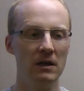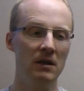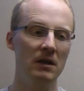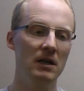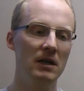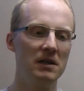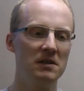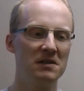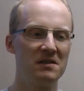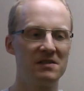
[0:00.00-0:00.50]

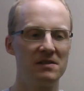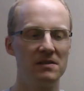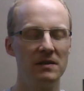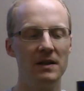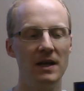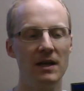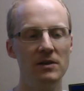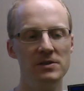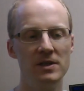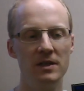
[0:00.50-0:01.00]
uh, it's the
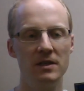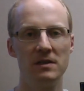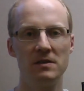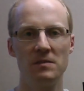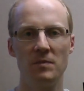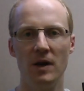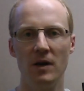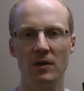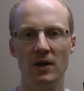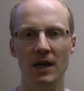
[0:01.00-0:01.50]
downside,
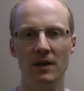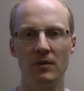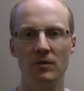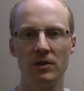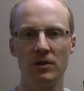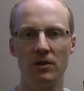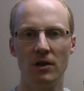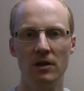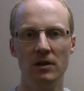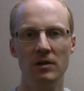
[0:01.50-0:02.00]
it's about one
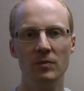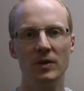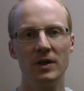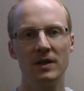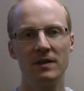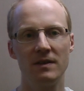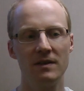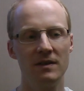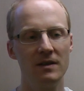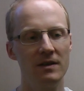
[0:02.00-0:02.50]
hundred dollars,
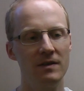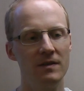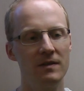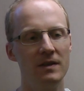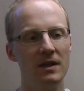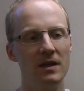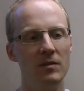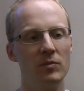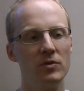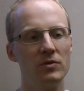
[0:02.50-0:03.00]
but
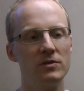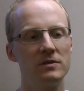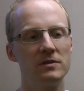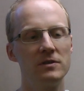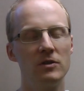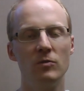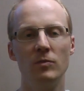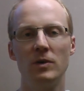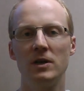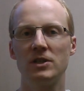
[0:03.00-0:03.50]
they put
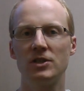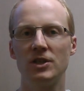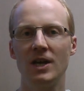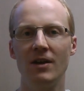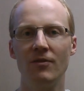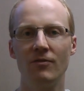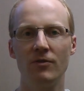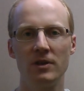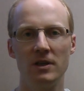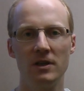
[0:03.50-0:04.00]
so much
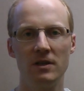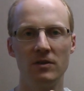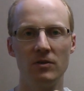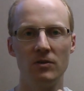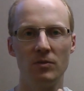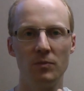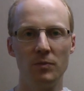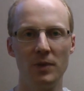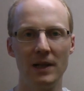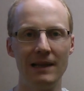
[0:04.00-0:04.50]
effort
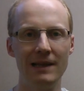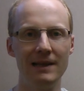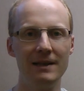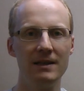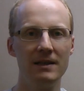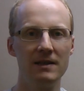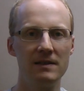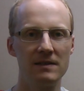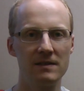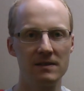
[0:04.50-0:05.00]
into
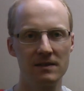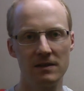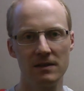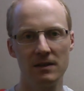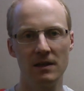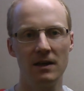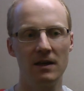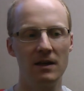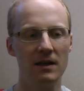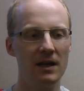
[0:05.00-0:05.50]
building this,
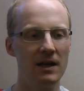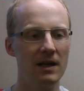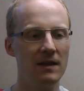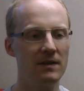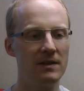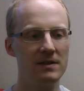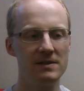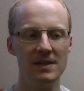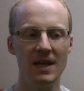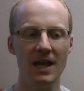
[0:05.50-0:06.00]
uh,
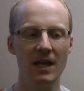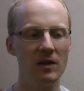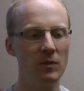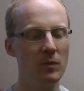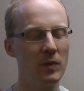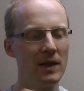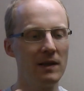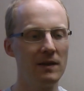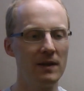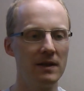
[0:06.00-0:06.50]
and it's
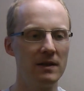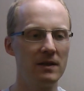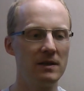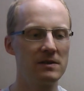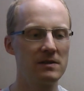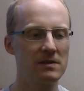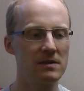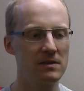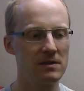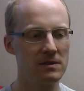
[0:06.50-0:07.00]
hand built and
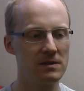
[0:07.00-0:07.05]
it's